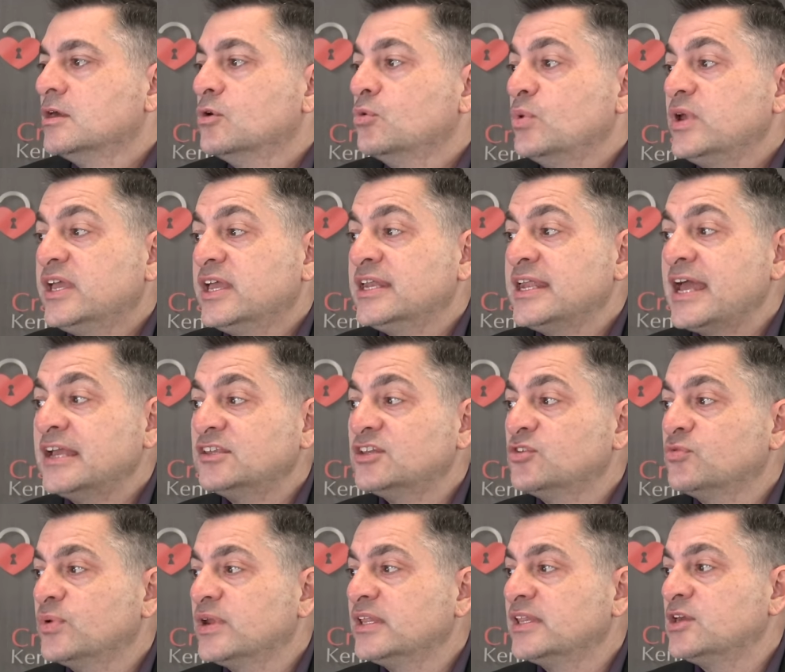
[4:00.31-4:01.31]
We
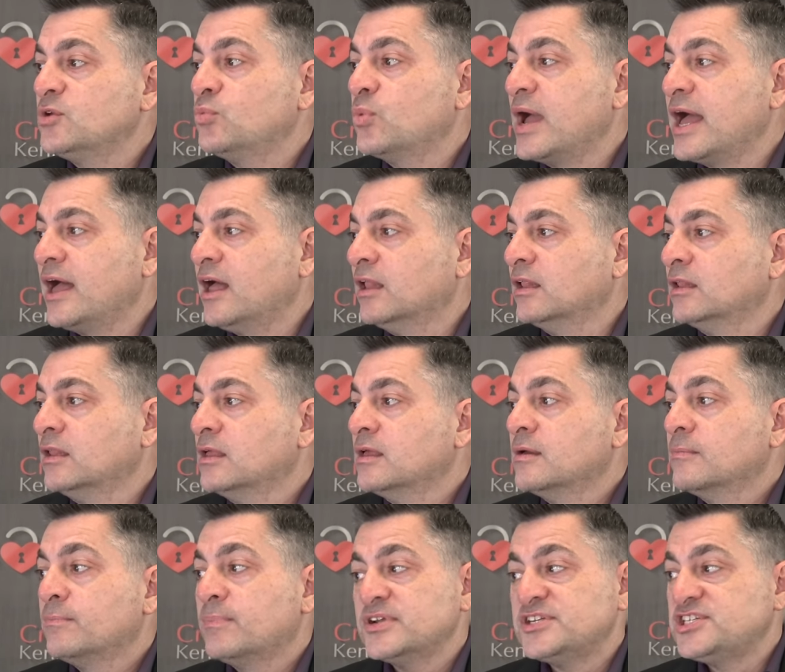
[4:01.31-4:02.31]
connected really well,
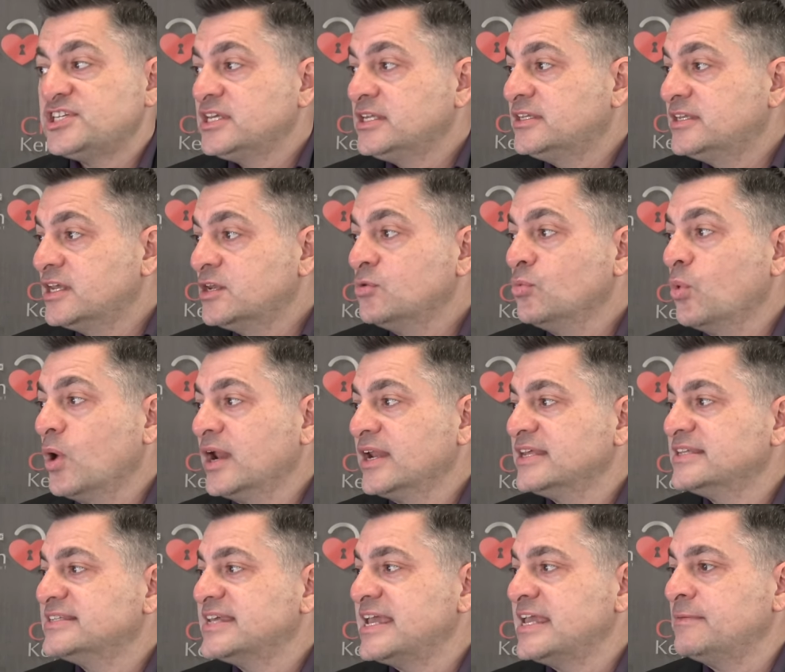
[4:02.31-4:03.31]
but she didn't want
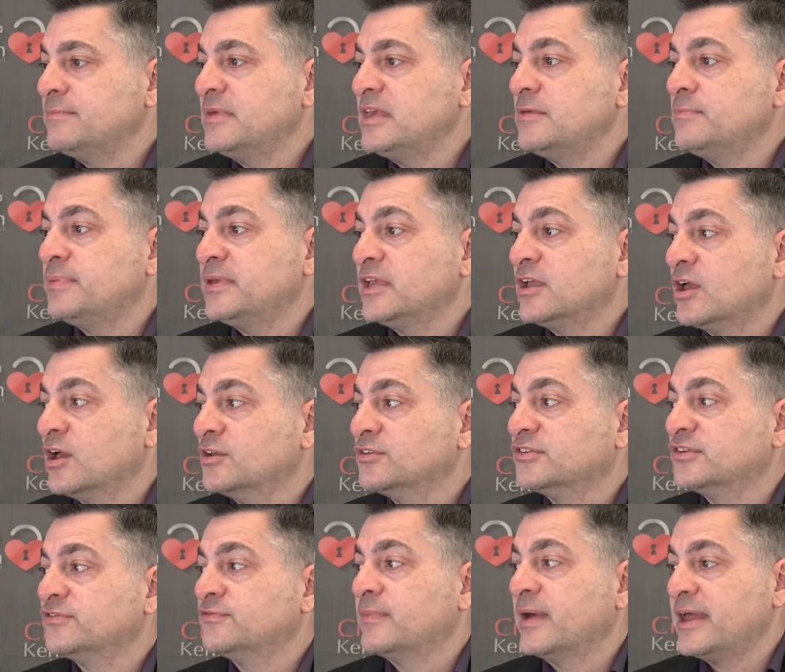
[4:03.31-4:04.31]
to date me
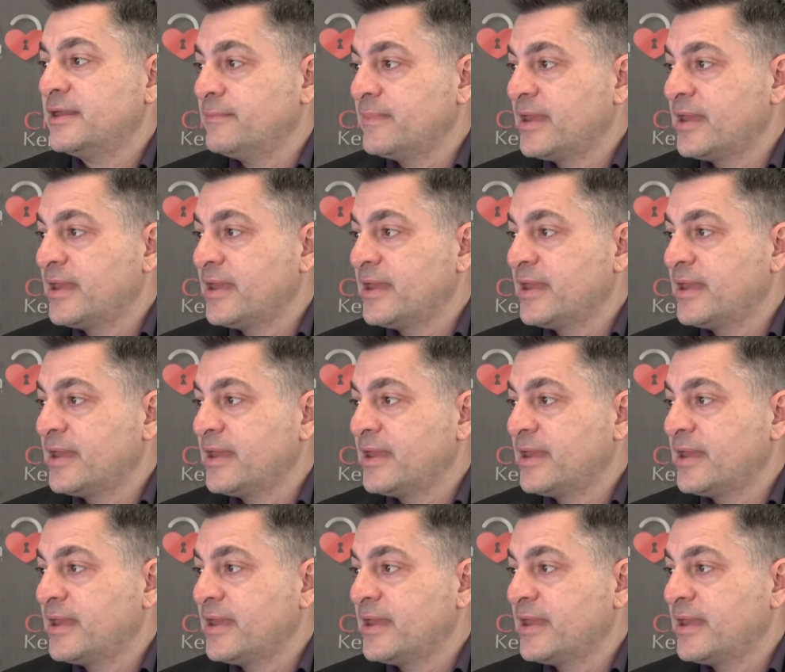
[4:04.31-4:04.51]
because of my